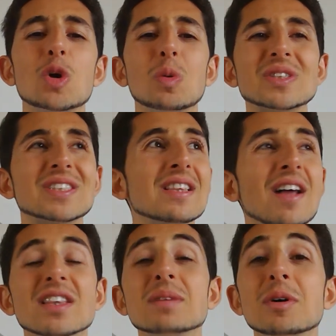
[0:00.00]
who wants to
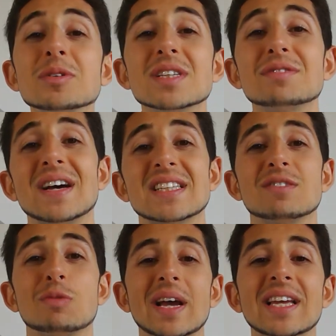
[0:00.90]
learn the most
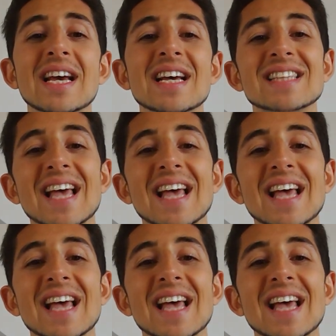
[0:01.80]
effective way